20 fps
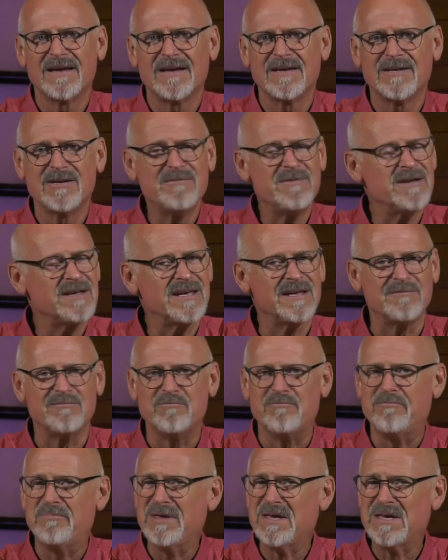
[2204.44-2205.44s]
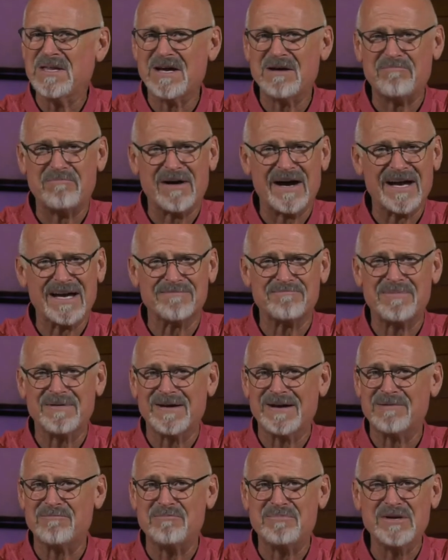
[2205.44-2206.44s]
You've been getting beat up by a
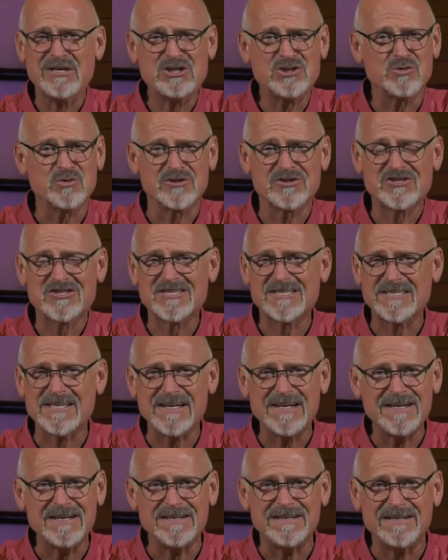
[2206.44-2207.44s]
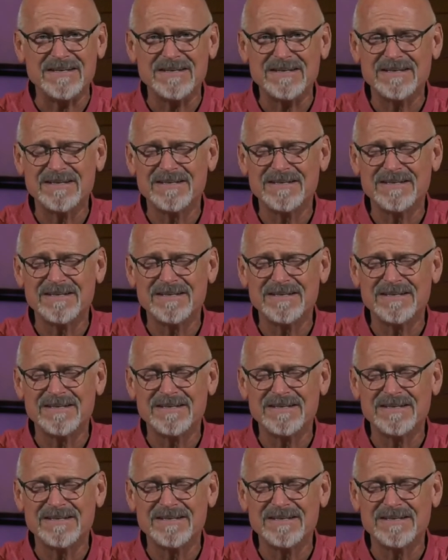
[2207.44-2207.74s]
habitual sin.